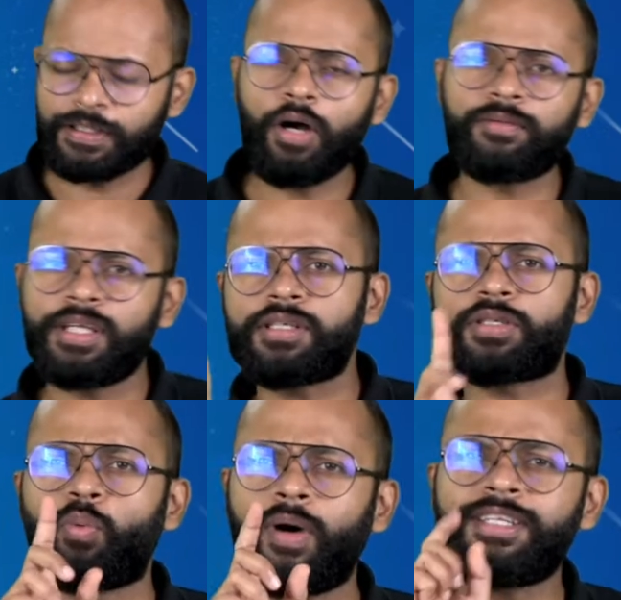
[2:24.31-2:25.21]
Now, there
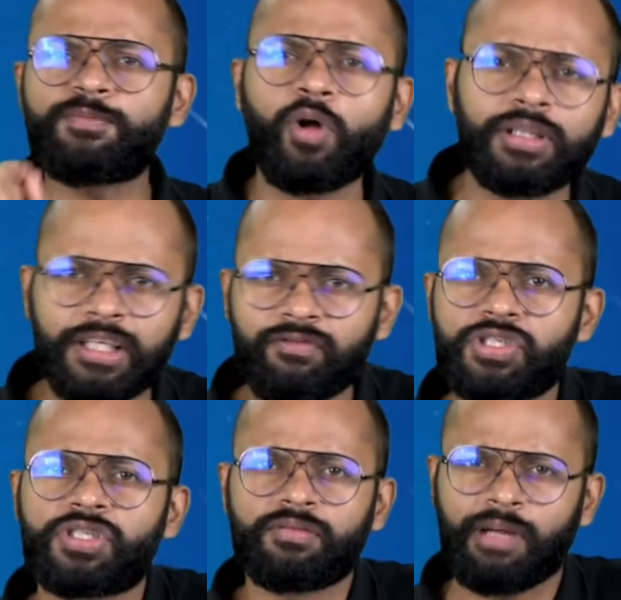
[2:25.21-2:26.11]
is one small thing
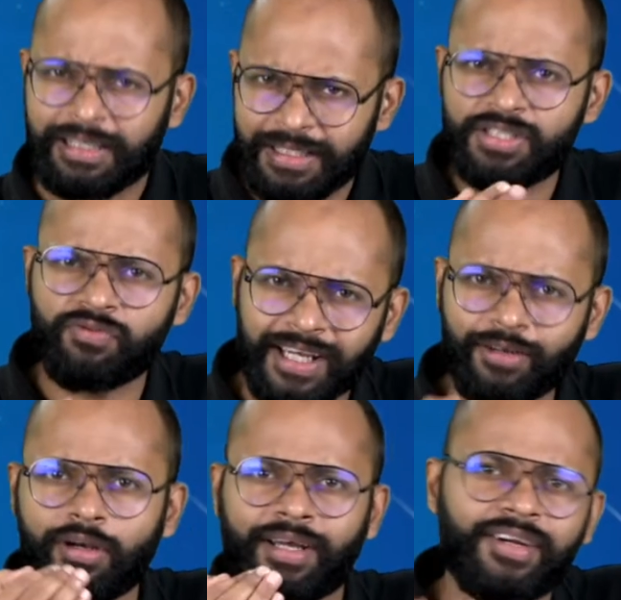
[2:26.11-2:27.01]
which at least we can
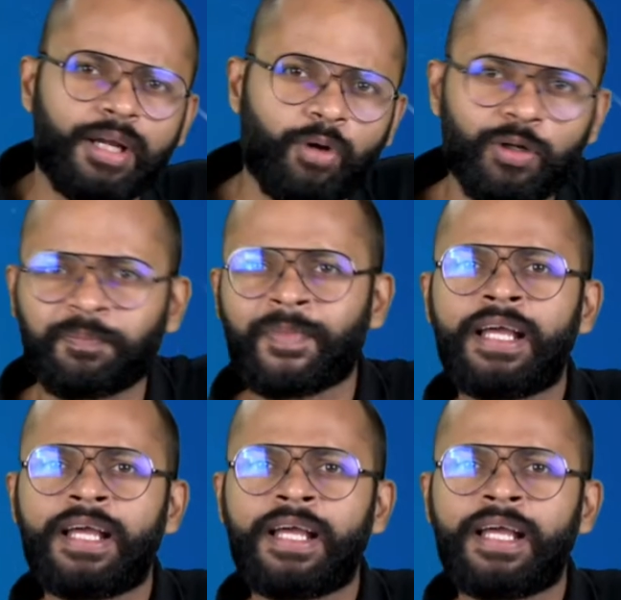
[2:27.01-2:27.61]
all agree upon.